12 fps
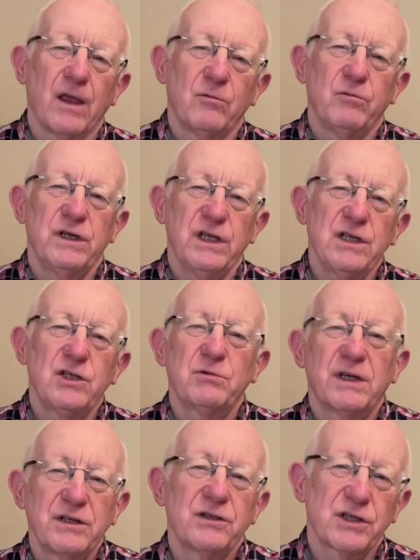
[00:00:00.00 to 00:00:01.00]
we need to
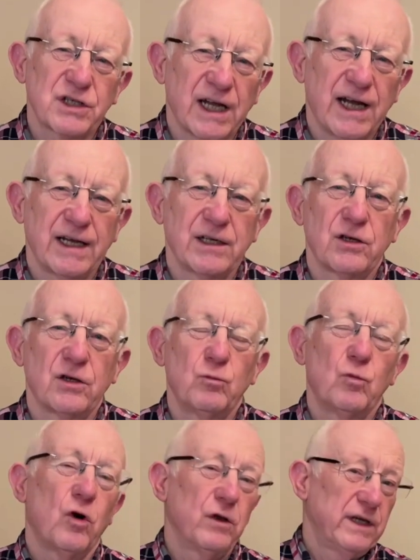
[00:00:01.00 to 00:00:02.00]
understand
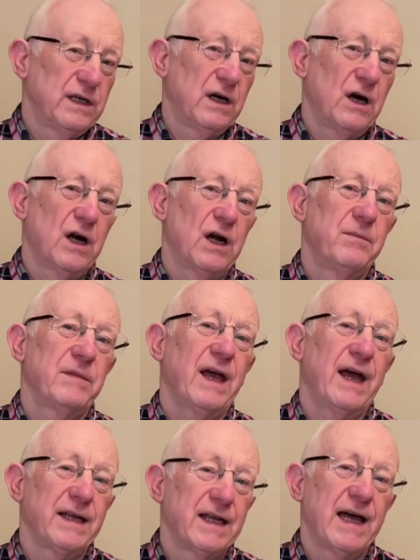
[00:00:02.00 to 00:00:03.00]
what they are
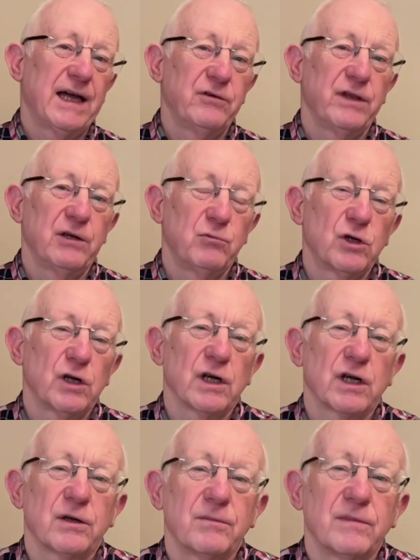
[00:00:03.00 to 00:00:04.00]
and how they
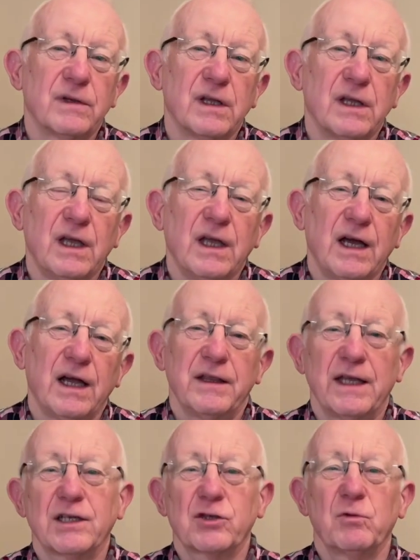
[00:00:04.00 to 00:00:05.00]
work. And
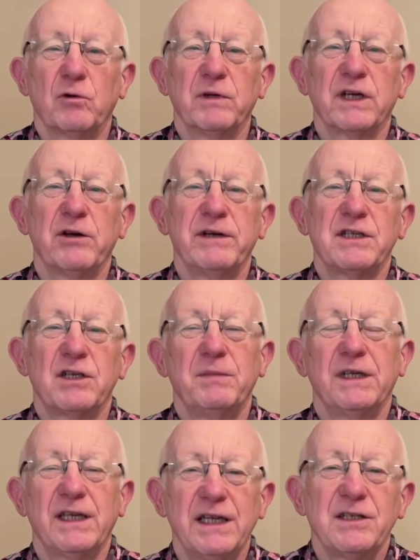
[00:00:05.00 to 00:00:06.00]
that's what we're going to
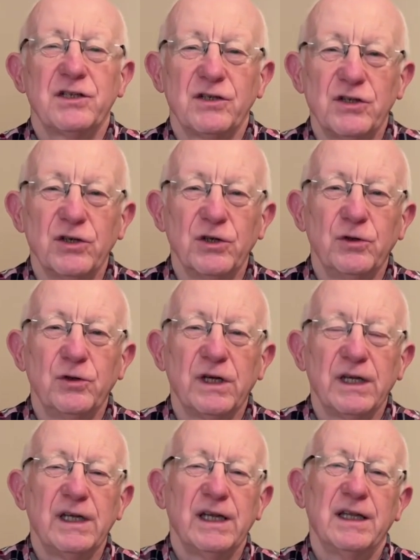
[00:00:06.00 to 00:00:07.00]
begin to do
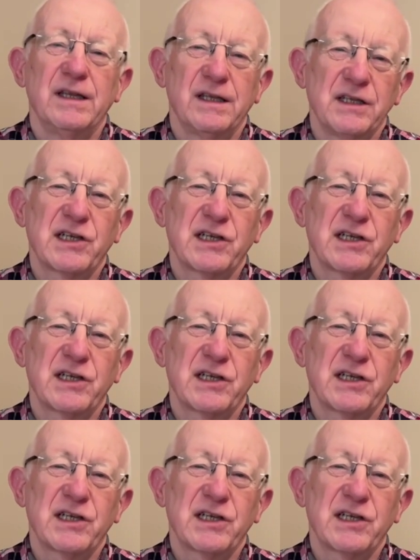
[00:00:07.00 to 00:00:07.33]
in this